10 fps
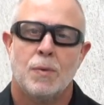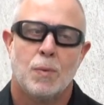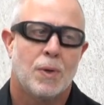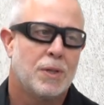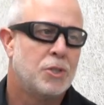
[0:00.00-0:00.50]

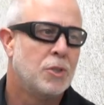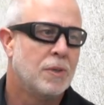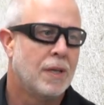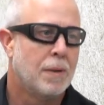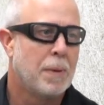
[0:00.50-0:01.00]
We're only
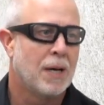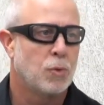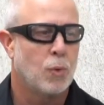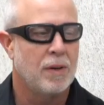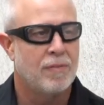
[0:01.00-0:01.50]
shooting at about
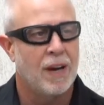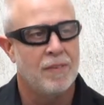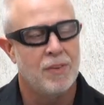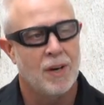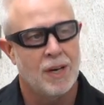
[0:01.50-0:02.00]

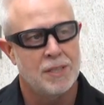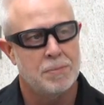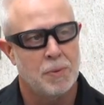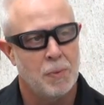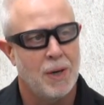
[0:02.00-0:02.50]
25 yards,
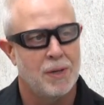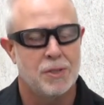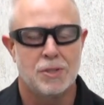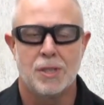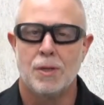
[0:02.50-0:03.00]
but we are
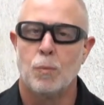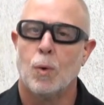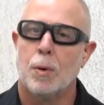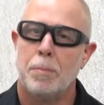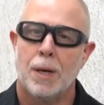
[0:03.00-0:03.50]
just getting
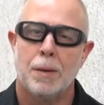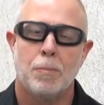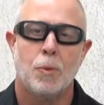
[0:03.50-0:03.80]
warmed up.